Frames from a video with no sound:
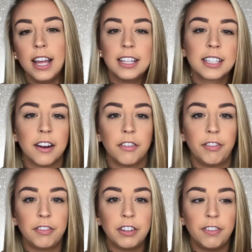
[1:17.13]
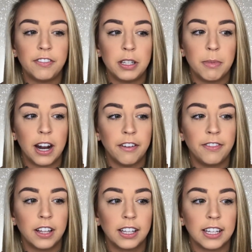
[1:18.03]
it's kind of a 50-50, but I
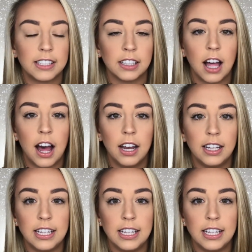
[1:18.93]
feel like it's a lot